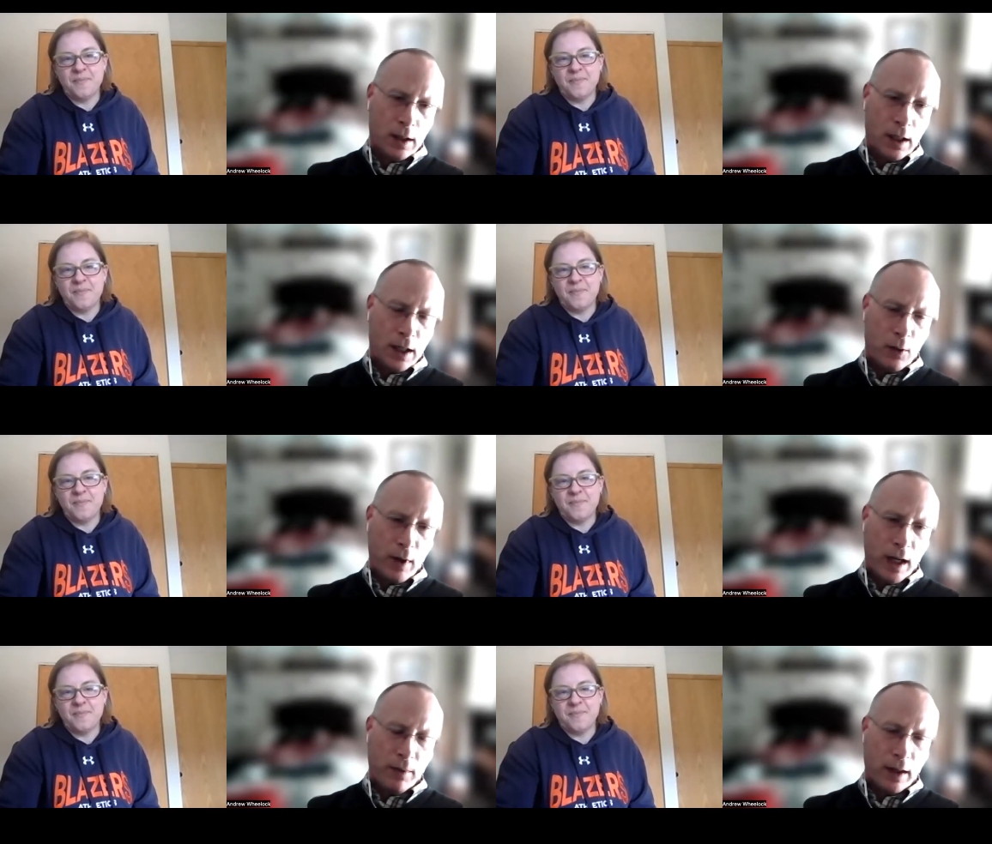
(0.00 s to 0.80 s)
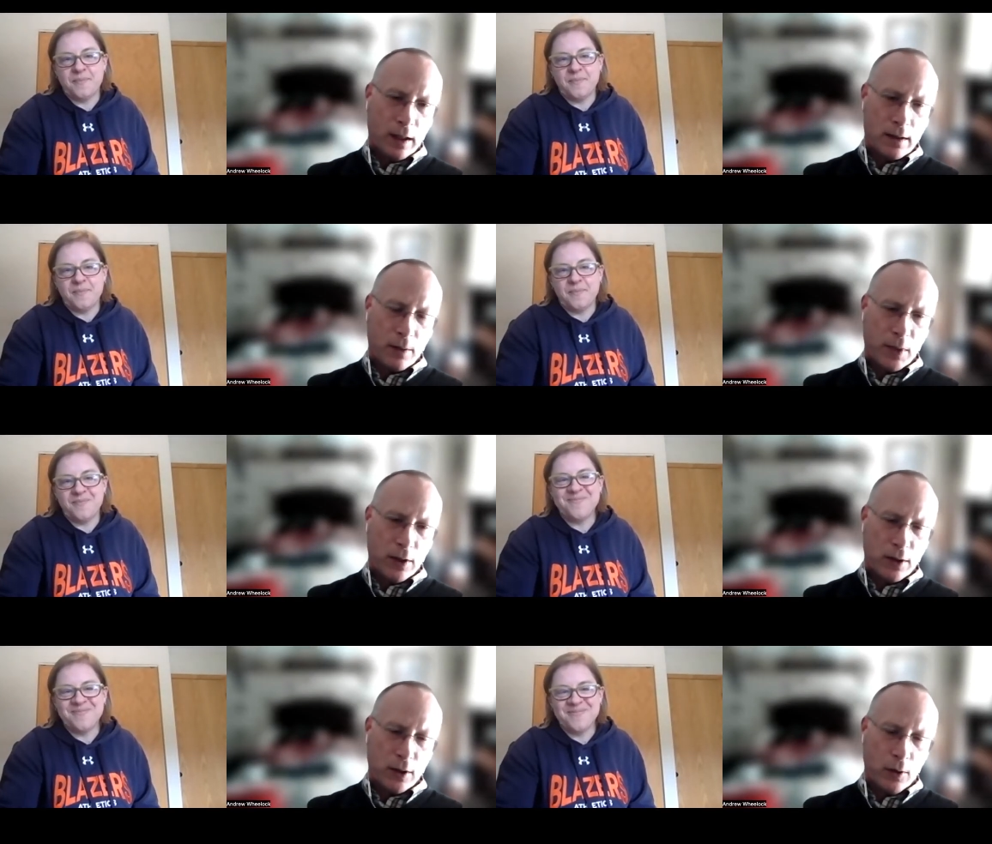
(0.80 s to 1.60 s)
Speaker 1: kind of wrap things up
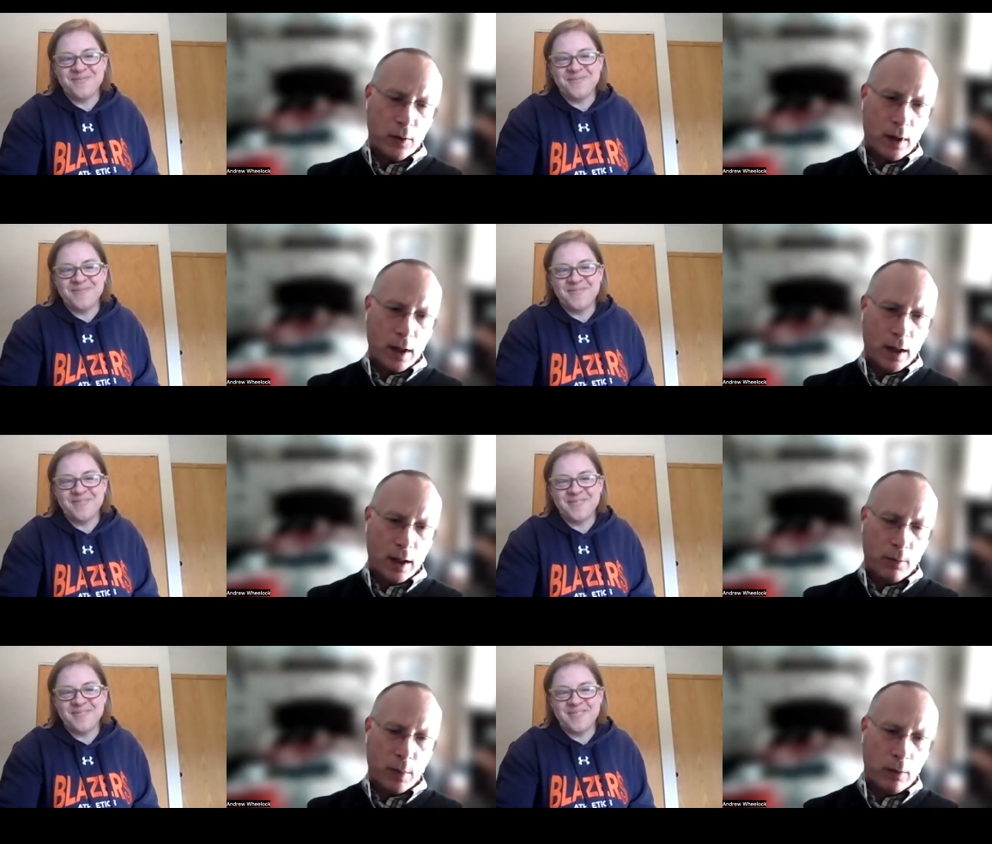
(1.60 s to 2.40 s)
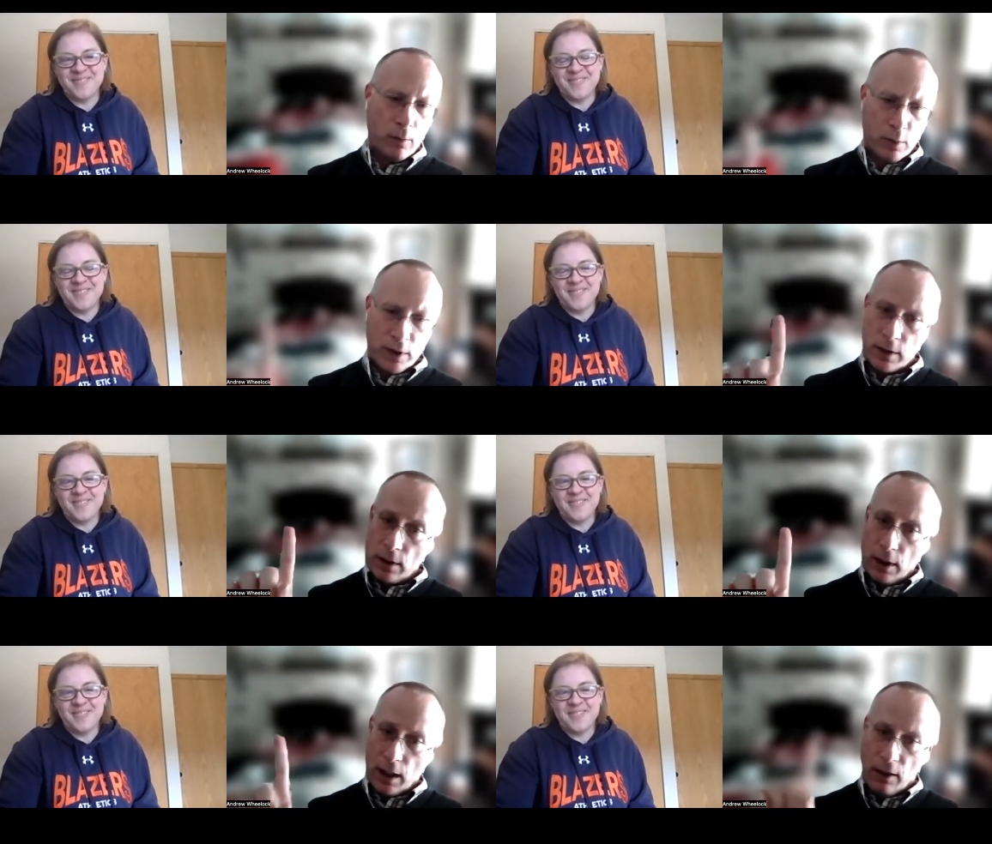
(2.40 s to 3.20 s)
here too. Um, but we
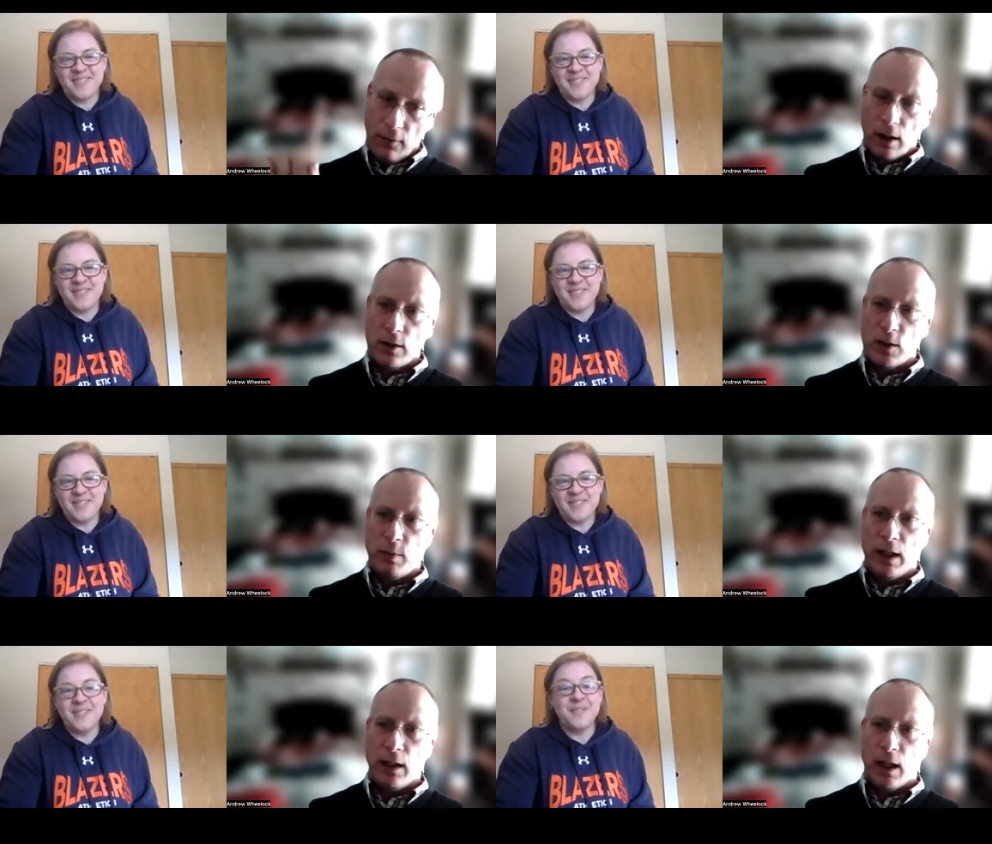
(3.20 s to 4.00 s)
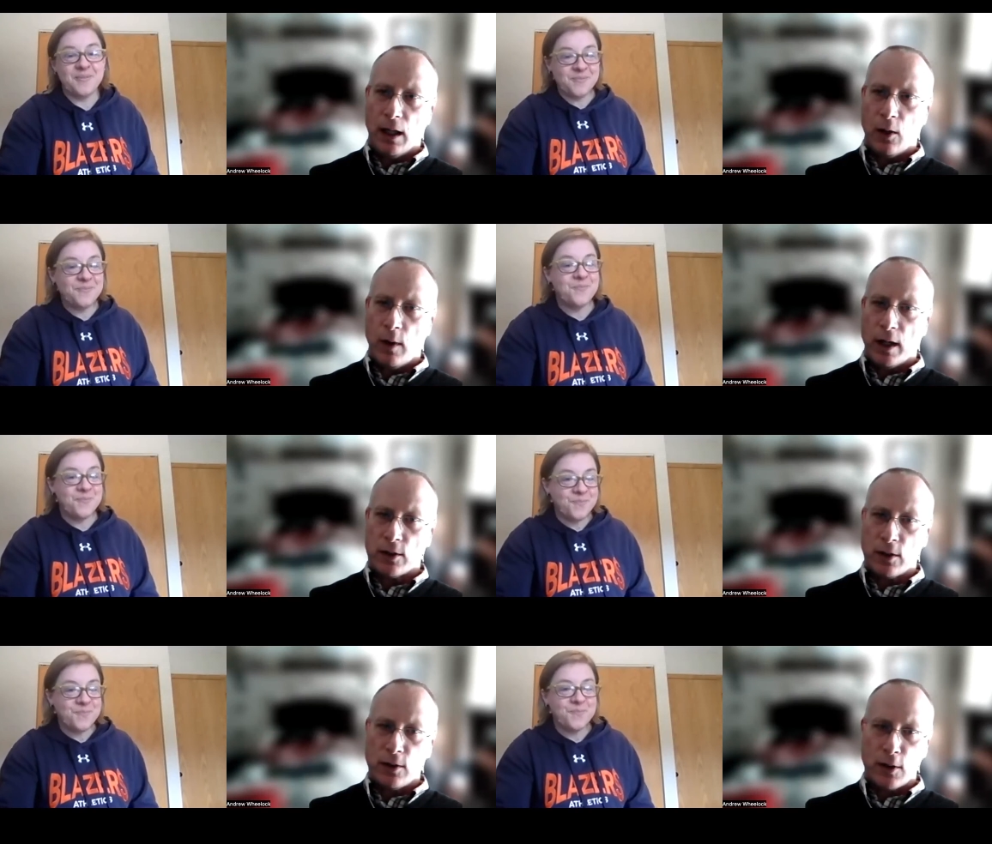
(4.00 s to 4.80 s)
still have our speed geek
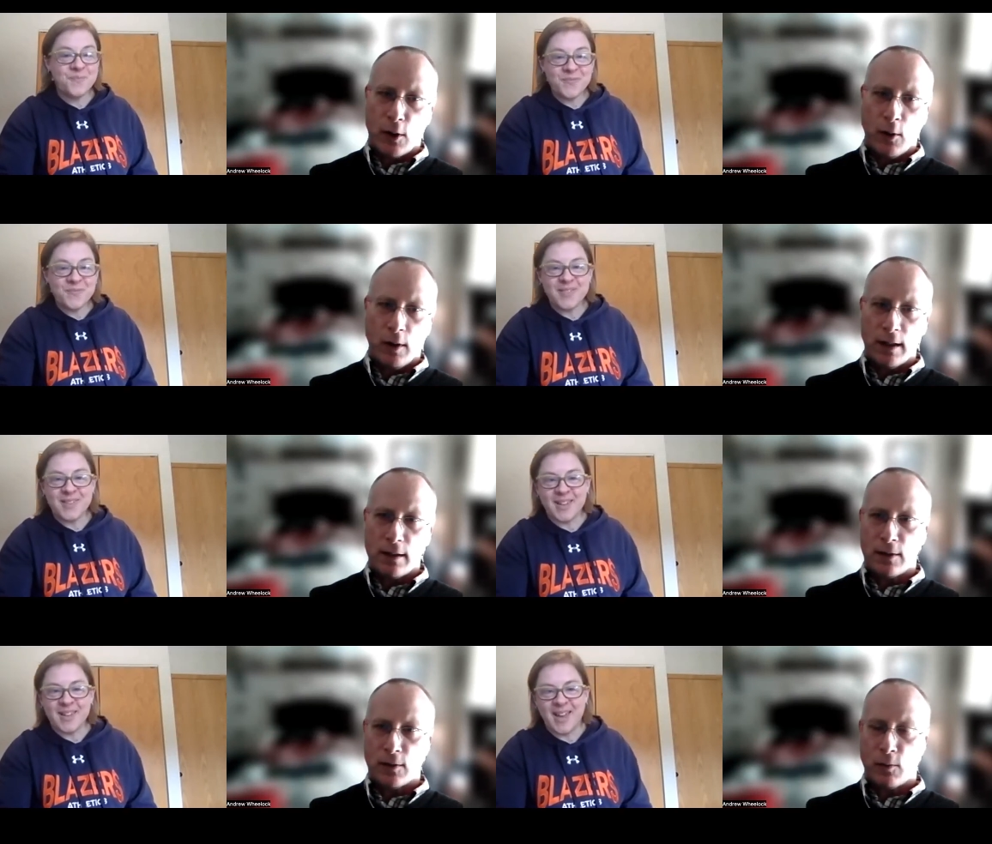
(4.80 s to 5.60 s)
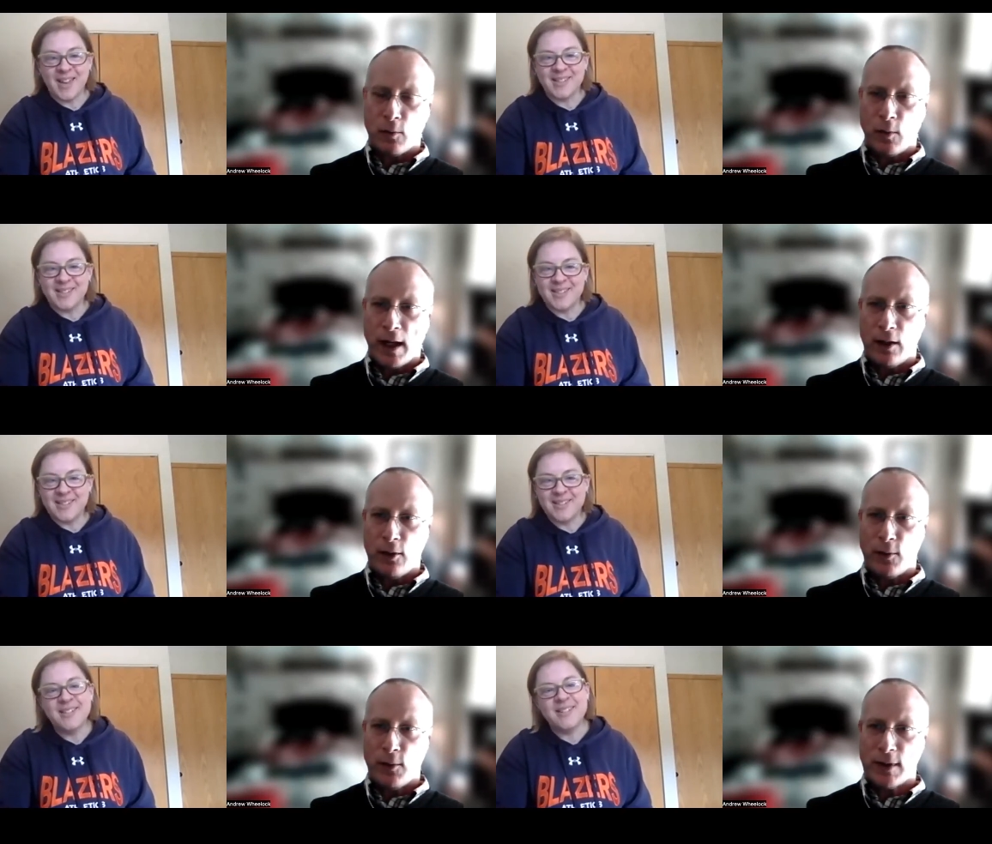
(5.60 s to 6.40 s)
questions. So let's yeah. rattle
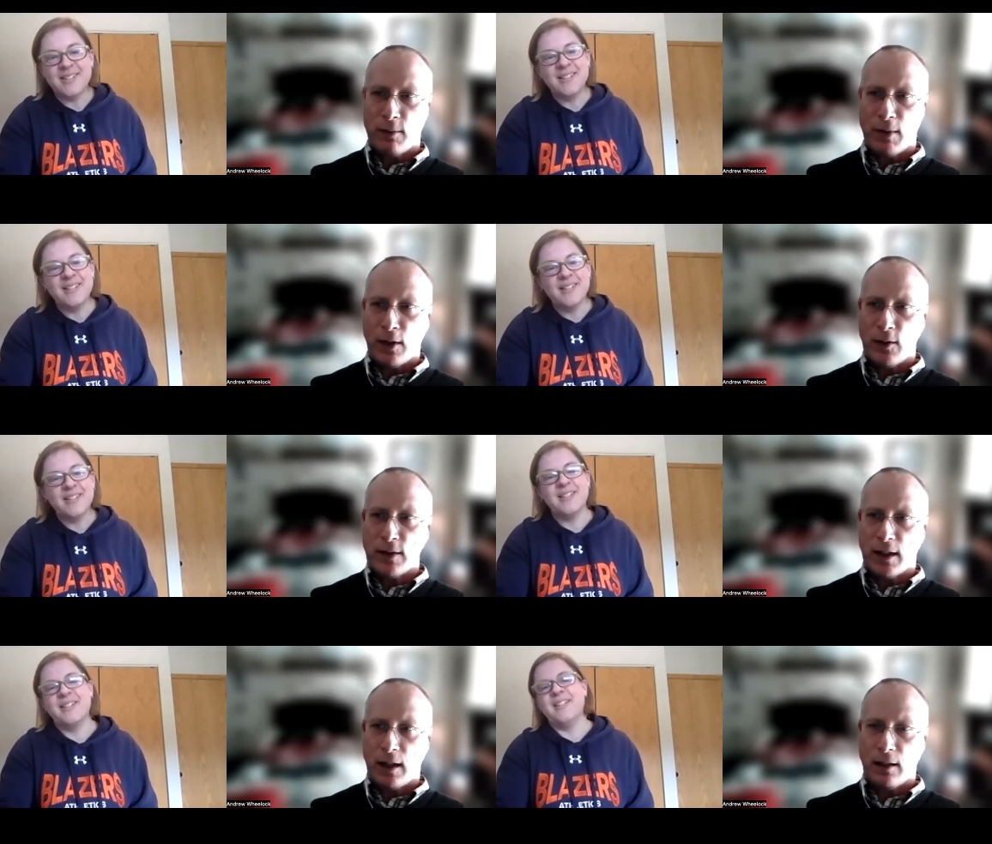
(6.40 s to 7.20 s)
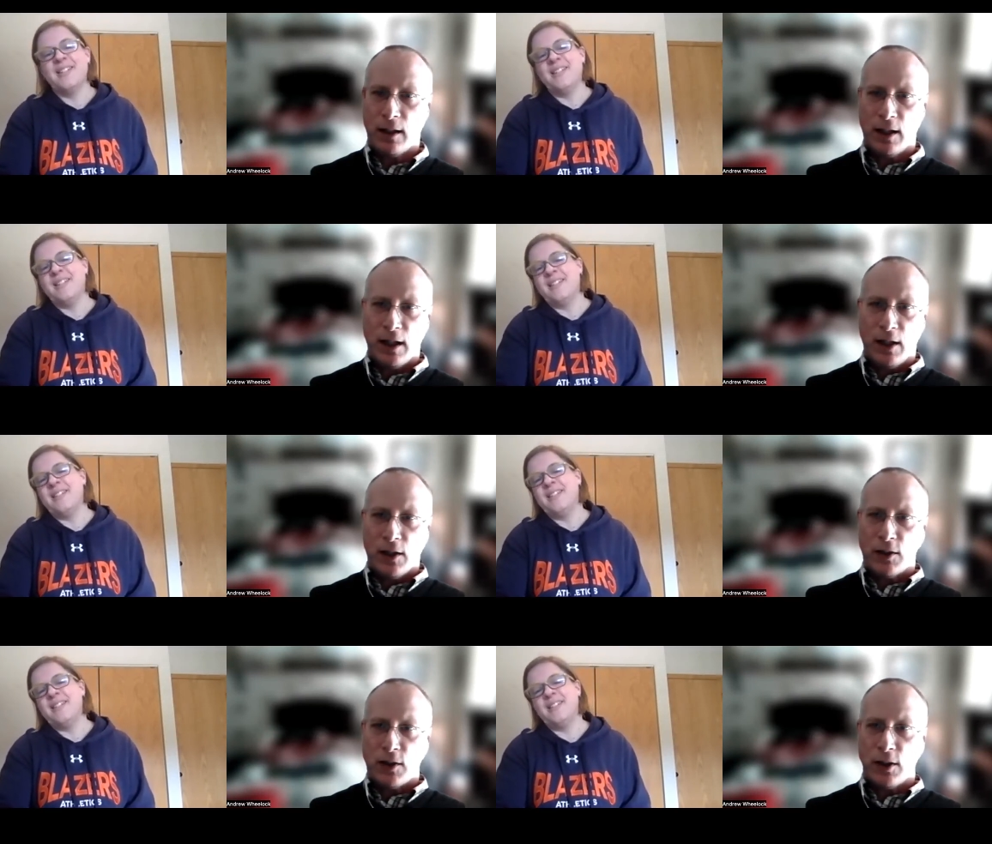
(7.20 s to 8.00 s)
through some of those and I'll
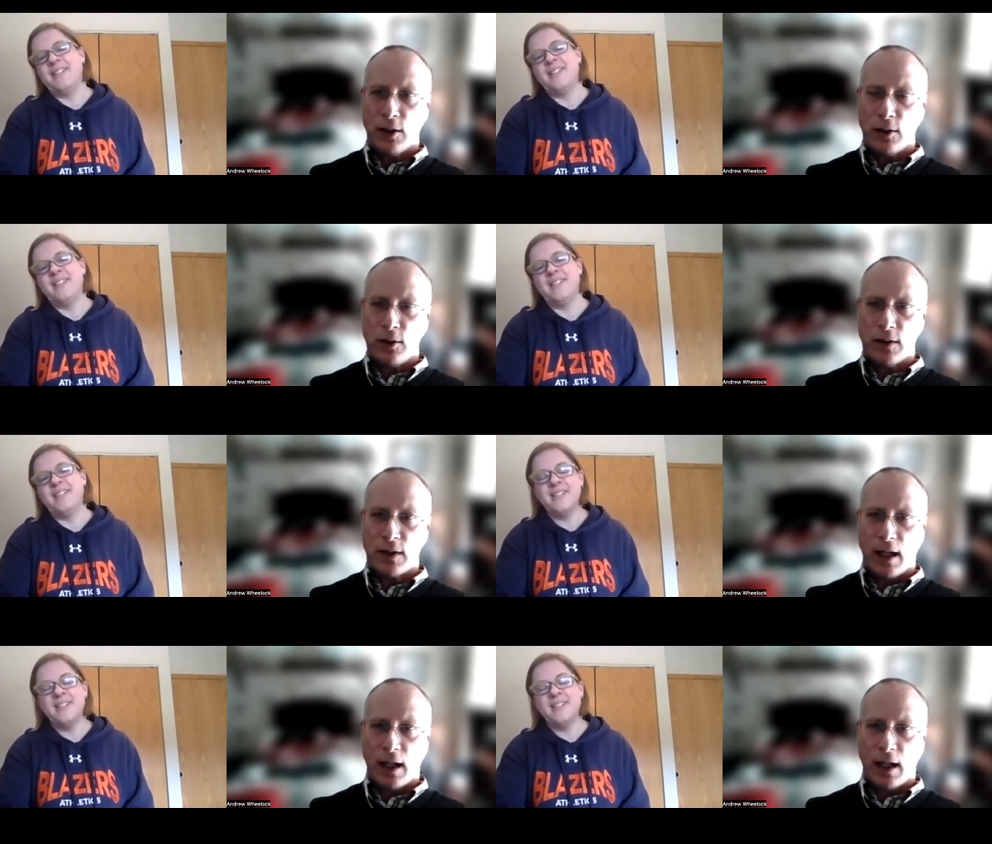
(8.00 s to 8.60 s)
turn you loose.